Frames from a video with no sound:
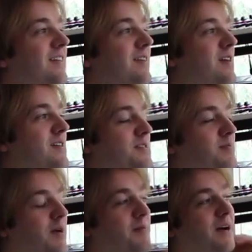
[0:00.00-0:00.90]
Lost
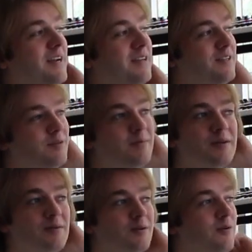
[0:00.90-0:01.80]
my mind a little
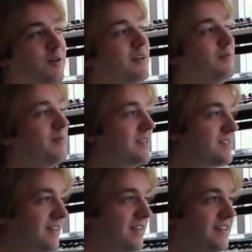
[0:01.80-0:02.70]
bit recording and
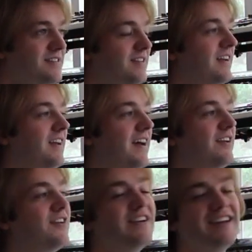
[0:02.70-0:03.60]
mixing this, and like I
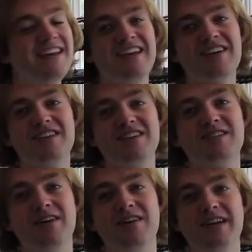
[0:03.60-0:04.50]
couldn't hear the
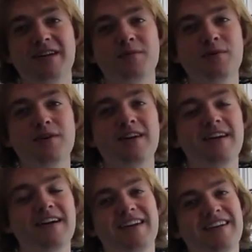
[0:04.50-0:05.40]
song anymore.
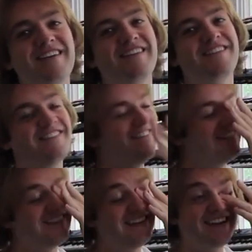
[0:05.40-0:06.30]
I don't know
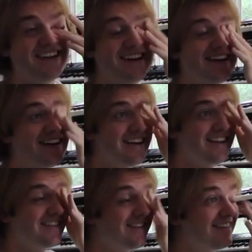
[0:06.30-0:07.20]
if any
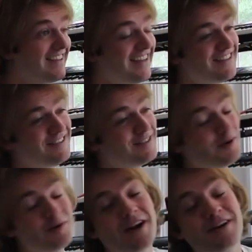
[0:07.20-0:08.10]

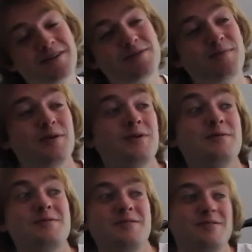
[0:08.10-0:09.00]
songwriters or
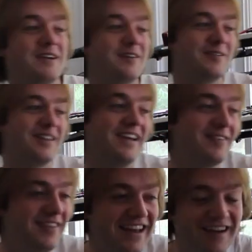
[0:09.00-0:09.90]
producers like relate
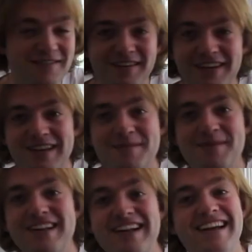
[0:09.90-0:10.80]
with that feeling,
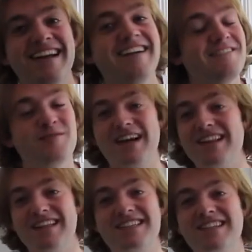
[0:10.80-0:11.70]
but like when
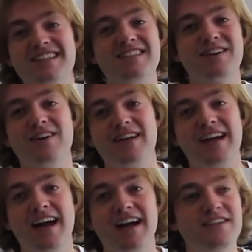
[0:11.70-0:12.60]
I listened to the song,
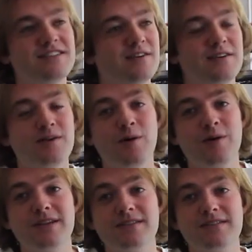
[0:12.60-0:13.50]
like I just heard
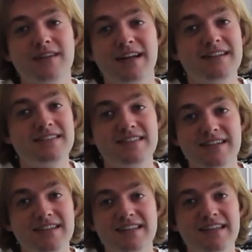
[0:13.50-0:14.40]
noise. Like I
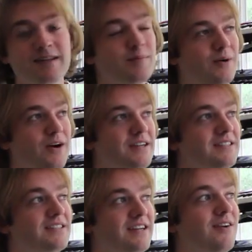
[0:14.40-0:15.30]
seriously didn't
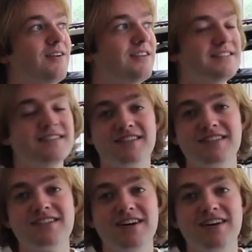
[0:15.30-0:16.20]
process like, oh, this is the
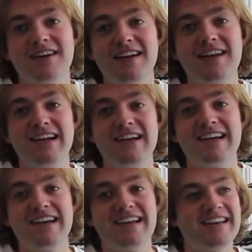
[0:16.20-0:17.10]
song.
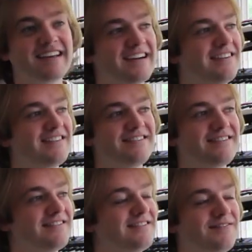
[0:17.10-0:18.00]
Like I would
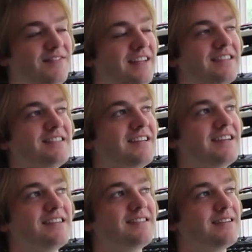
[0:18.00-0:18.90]
listen to
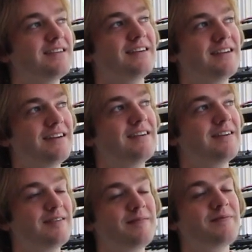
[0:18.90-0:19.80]
this
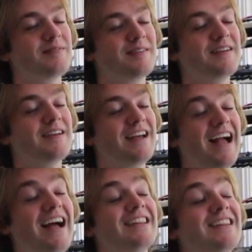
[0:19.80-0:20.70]

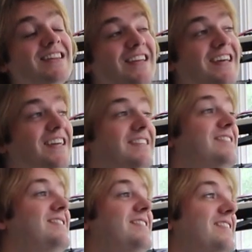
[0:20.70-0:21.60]
at
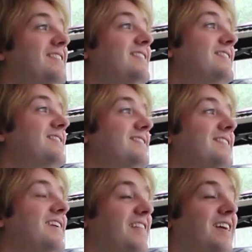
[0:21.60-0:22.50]
least
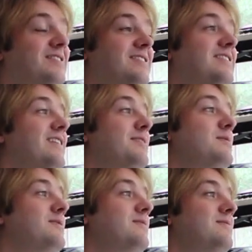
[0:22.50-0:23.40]
1,000
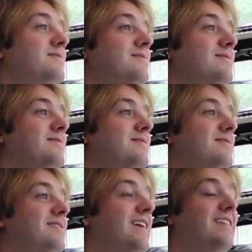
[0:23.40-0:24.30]
times,
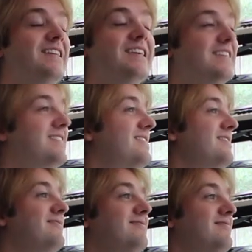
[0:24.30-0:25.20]
at least,
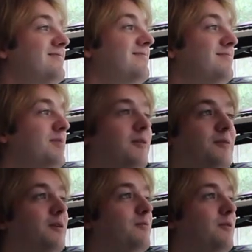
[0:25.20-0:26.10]
probably
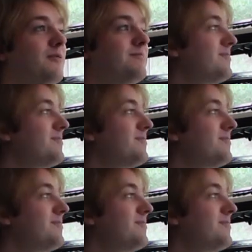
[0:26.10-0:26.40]
way more.